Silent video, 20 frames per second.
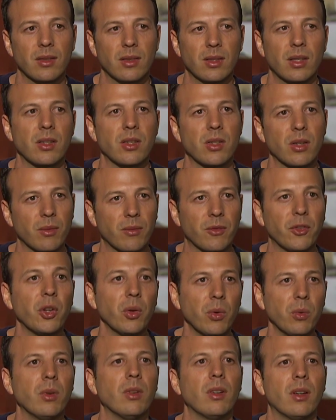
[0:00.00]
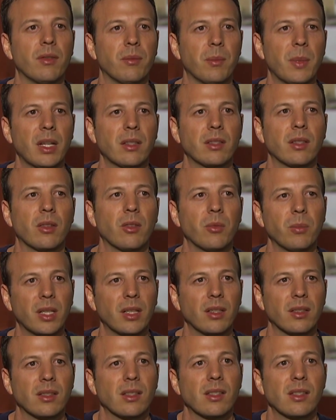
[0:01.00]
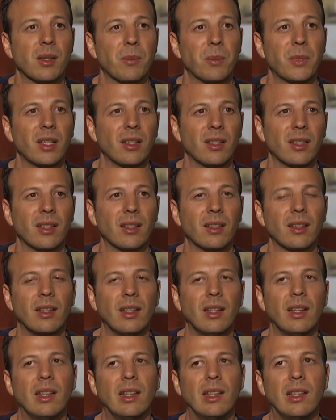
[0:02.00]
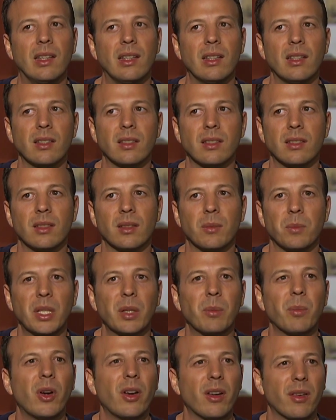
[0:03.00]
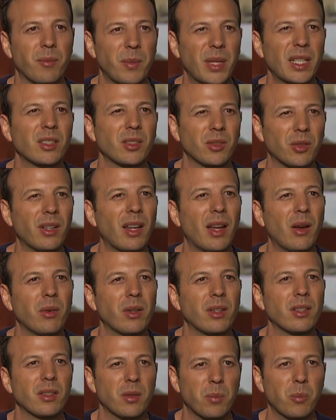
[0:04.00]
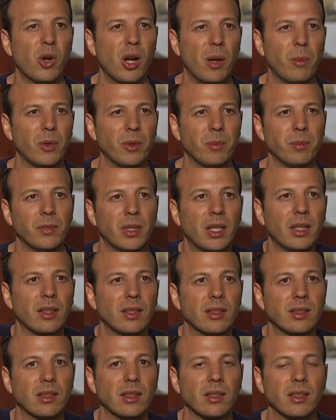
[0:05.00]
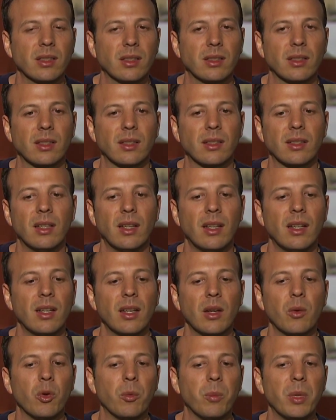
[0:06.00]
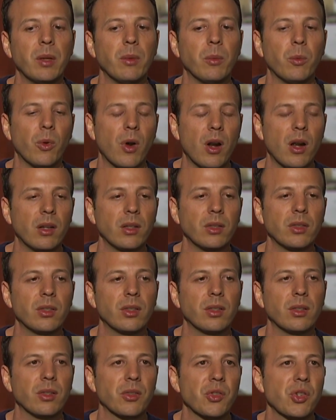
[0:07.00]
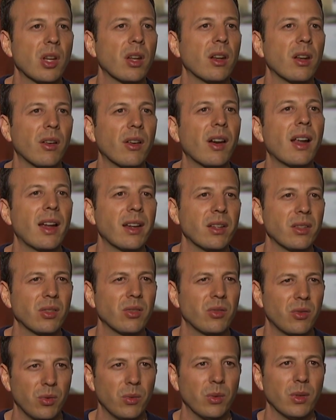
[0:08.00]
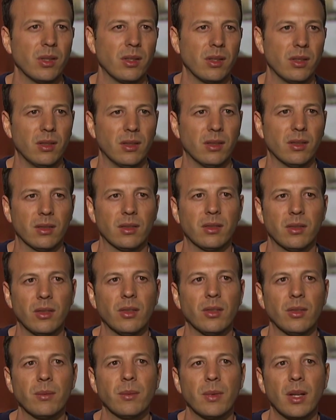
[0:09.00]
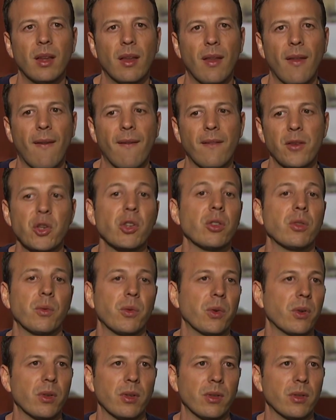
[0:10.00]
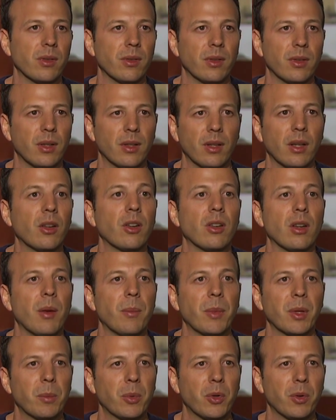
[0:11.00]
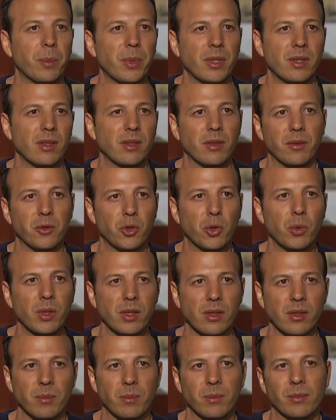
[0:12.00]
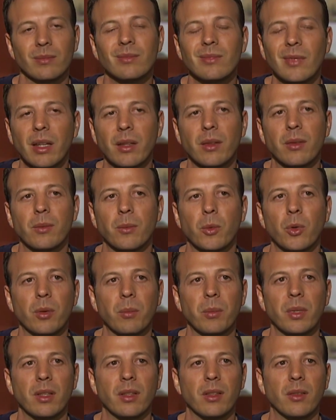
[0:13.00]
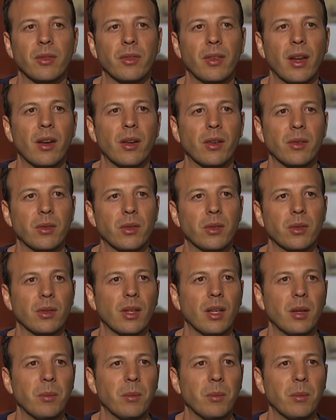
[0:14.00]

such a view of Mexico because it's something that is a big part of Mexico now and it's a problem that exists and it would be wrong to shut our eyes to it, you know, just for economic purposes of tourism. That wouldn't be fair to